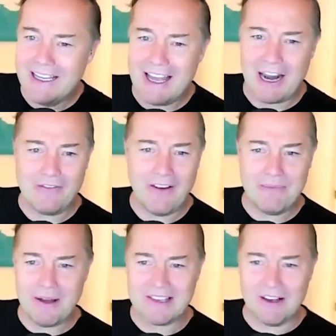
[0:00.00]
And I find
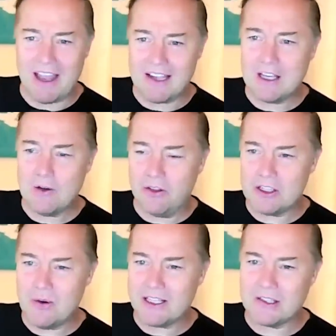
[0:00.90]
myself asking all these
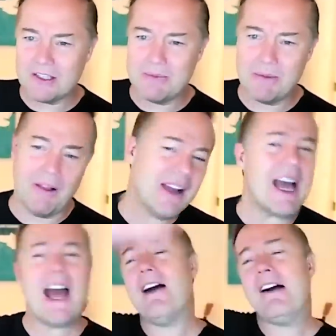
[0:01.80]
questions and people are
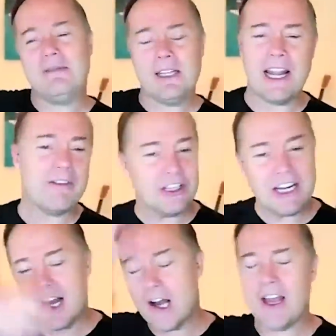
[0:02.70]
like, whatever, you
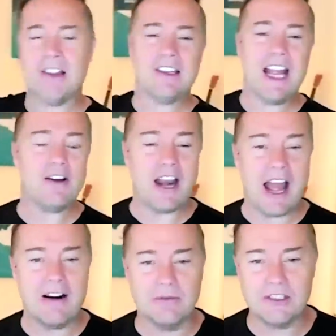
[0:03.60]
know, like it's standard
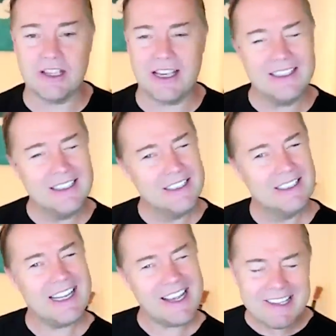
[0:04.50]
now. And I'm just like,
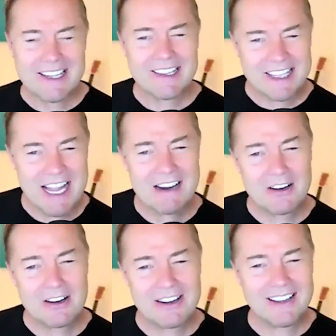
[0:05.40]
is it
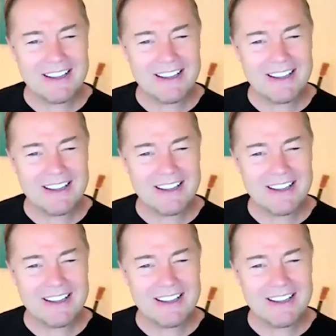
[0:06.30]
standard?